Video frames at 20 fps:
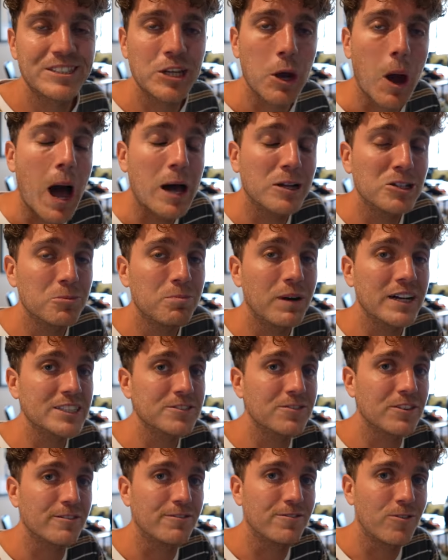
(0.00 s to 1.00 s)
So 100 bucks
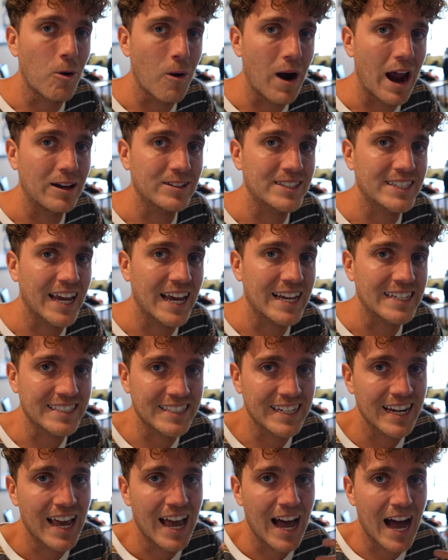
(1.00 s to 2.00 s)
for the four hour test,
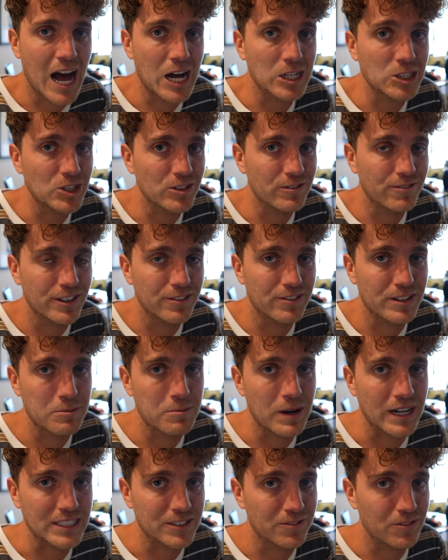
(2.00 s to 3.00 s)
150
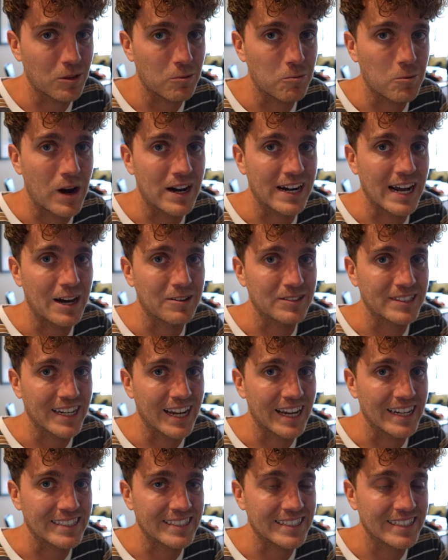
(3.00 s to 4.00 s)
bucks for the one hour
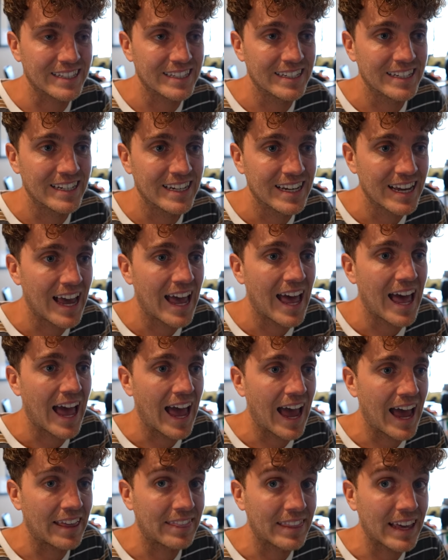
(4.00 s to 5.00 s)
test,
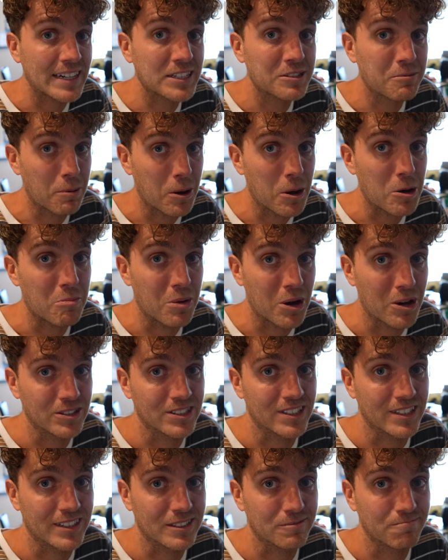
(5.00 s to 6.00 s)
and that is per
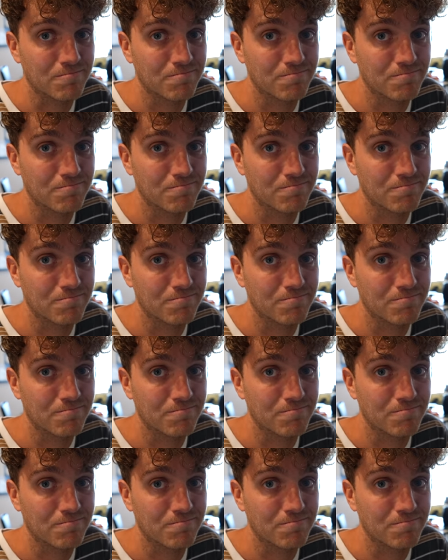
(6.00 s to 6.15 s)
person.